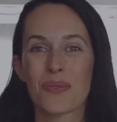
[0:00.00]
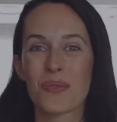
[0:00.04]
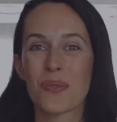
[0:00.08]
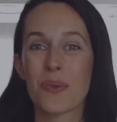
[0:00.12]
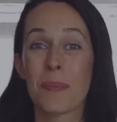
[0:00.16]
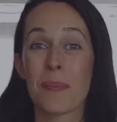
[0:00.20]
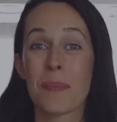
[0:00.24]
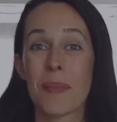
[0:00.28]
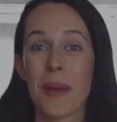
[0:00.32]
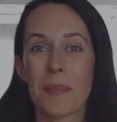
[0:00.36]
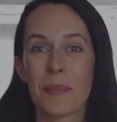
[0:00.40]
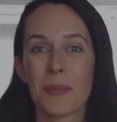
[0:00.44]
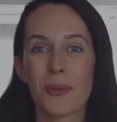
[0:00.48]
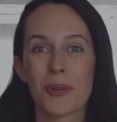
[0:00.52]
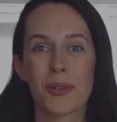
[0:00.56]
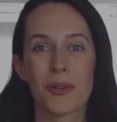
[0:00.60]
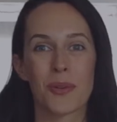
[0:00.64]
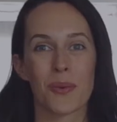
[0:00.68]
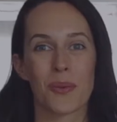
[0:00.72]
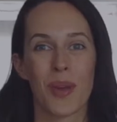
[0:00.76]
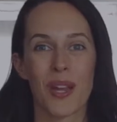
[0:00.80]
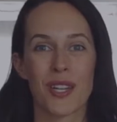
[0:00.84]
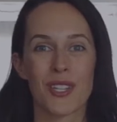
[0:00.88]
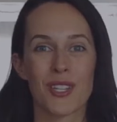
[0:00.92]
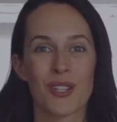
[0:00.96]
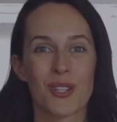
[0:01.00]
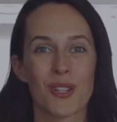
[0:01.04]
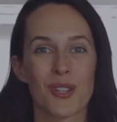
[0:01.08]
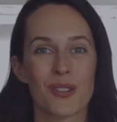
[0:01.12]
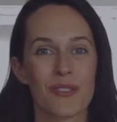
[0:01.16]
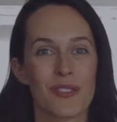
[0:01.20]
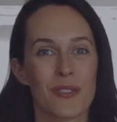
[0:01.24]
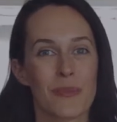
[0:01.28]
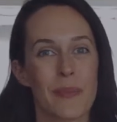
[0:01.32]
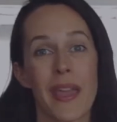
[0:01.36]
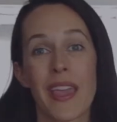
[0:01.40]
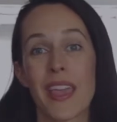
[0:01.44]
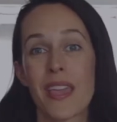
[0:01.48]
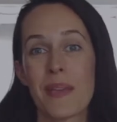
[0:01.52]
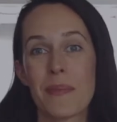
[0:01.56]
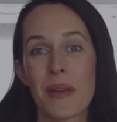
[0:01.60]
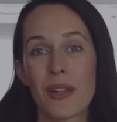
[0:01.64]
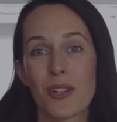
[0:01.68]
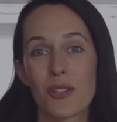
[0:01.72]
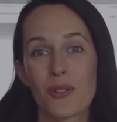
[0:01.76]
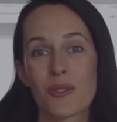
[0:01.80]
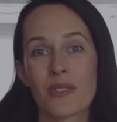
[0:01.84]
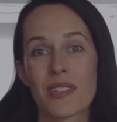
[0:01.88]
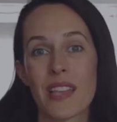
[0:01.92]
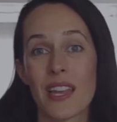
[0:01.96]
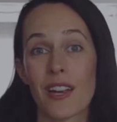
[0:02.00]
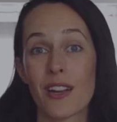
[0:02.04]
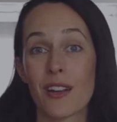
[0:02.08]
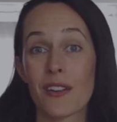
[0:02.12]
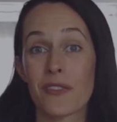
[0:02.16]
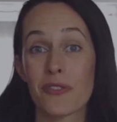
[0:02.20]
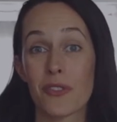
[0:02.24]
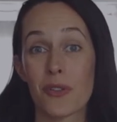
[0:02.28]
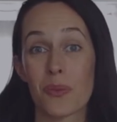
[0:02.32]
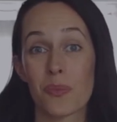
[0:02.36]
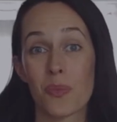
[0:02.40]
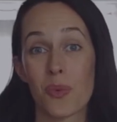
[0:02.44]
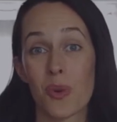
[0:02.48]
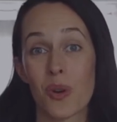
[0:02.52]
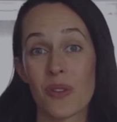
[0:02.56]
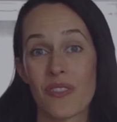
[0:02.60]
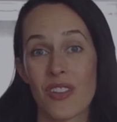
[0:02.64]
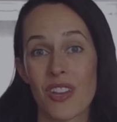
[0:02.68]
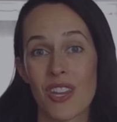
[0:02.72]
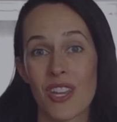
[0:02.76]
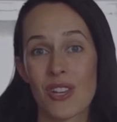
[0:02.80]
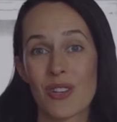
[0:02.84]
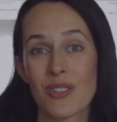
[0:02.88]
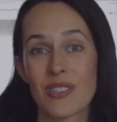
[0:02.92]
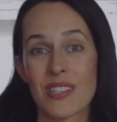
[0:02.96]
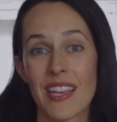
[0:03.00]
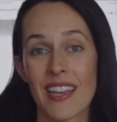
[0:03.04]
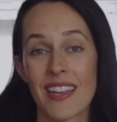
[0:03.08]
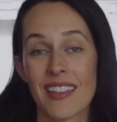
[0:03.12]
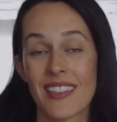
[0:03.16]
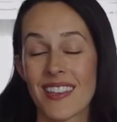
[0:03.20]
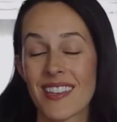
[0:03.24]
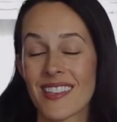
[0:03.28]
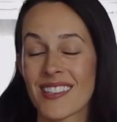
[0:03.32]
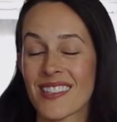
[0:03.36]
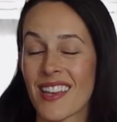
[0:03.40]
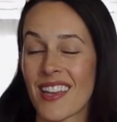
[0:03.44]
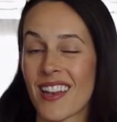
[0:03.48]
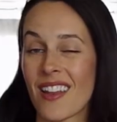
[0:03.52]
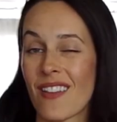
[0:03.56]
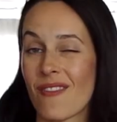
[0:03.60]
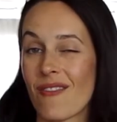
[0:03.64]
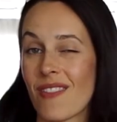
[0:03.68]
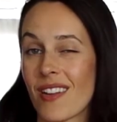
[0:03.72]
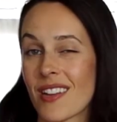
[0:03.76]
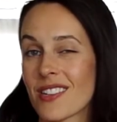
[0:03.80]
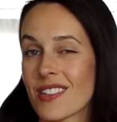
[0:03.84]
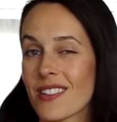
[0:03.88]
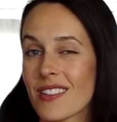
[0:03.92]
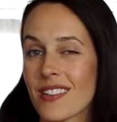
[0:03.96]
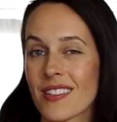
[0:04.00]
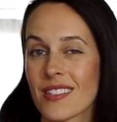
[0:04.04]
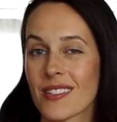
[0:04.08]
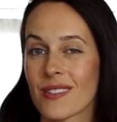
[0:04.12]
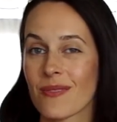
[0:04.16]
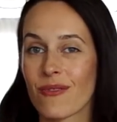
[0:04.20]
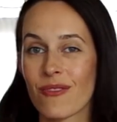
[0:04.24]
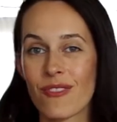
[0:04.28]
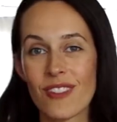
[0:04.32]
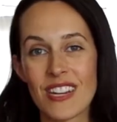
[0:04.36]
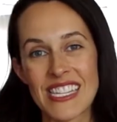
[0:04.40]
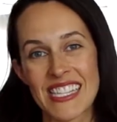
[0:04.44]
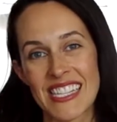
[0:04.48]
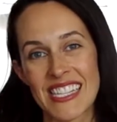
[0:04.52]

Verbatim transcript: remember to register for my email newsletter for more videos like this and eventually some free